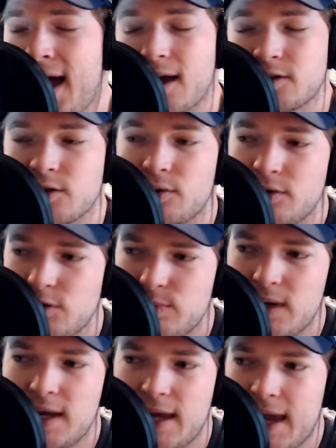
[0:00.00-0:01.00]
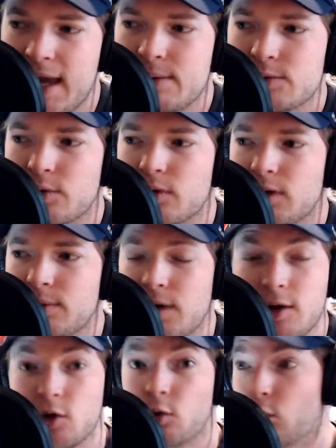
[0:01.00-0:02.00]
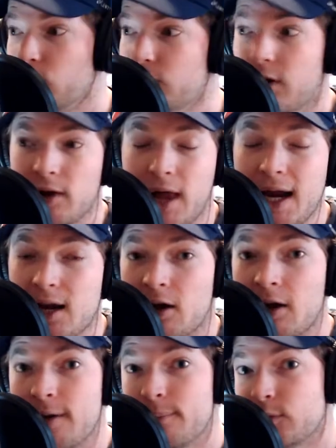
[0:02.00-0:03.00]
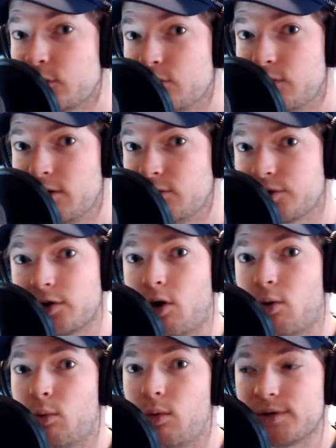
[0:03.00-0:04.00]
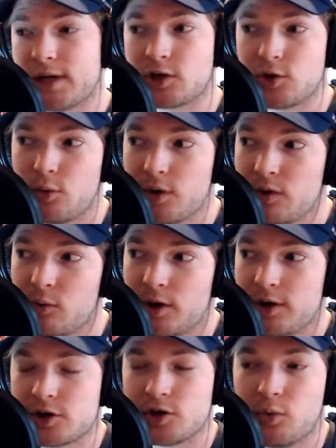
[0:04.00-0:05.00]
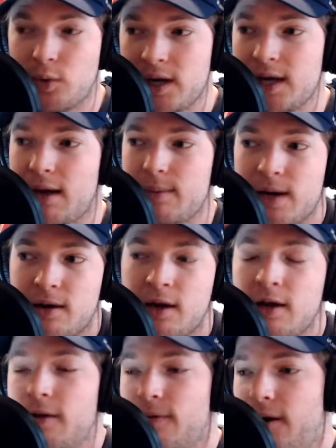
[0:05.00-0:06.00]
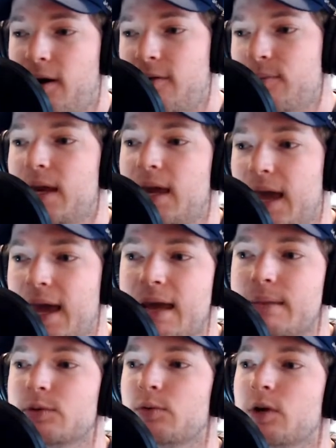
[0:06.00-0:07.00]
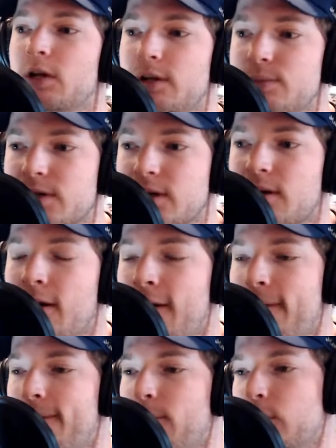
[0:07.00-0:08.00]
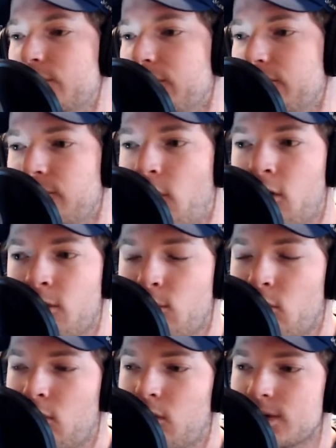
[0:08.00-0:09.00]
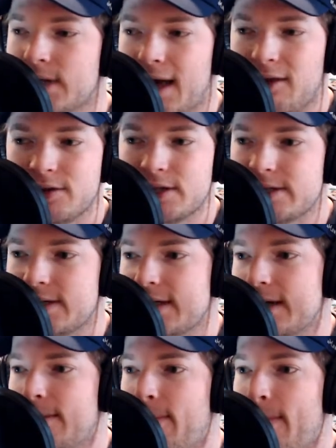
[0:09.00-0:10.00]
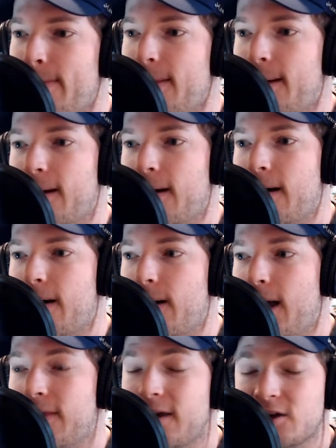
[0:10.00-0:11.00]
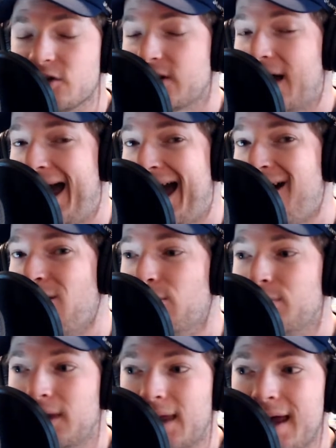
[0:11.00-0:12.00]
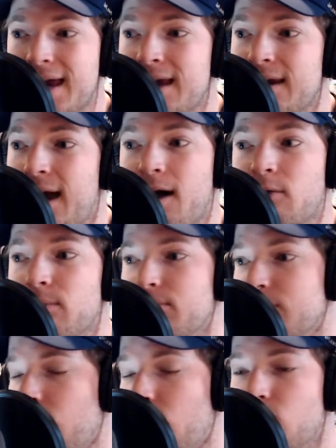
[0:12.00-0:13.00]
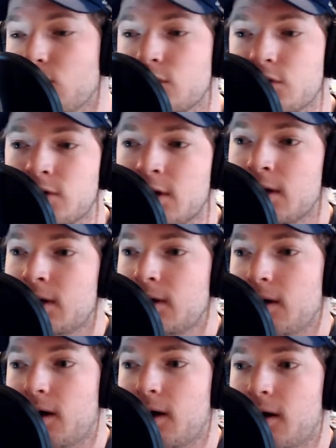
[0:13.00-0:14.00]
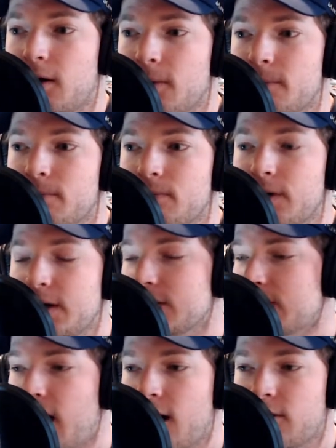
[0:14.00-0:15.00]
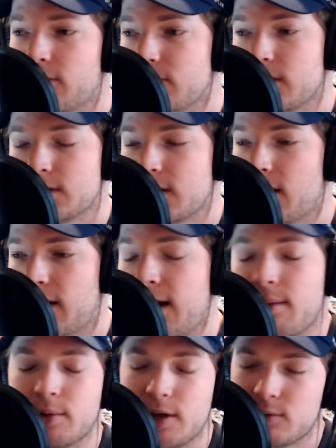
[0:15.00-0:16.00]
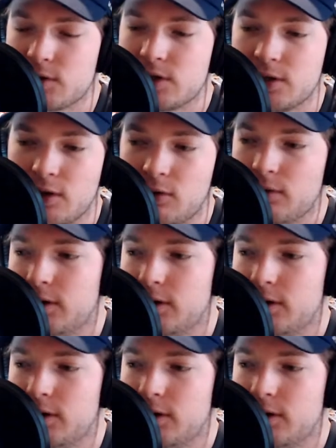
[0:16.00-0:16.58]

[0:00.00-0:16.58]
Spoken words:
So there's been games where Clemson, North Carolina 2 years ago, what was that, 21-20? I mean, there have been games where Clemson was the far more talented team, and they just got outplayed, outcoached the entire game. But they were still